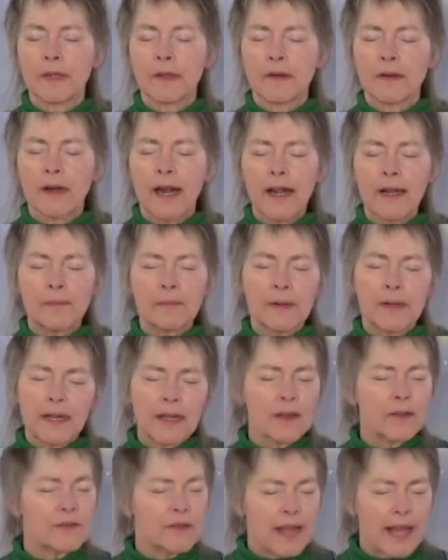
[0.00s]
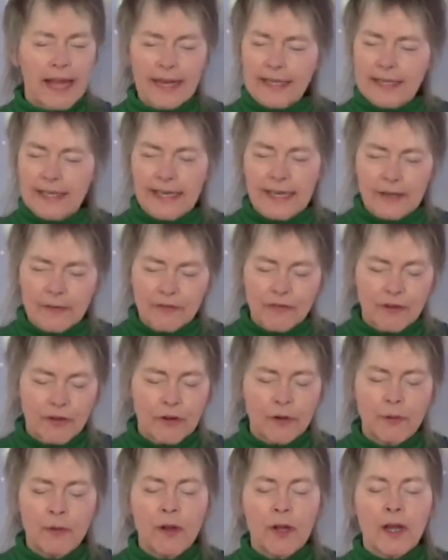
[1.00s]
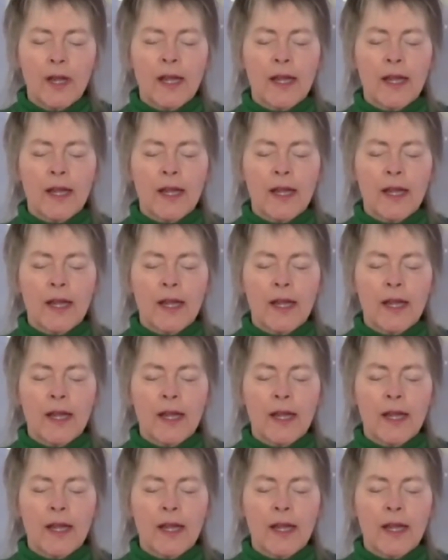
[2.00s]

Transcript: All right? Because that gives you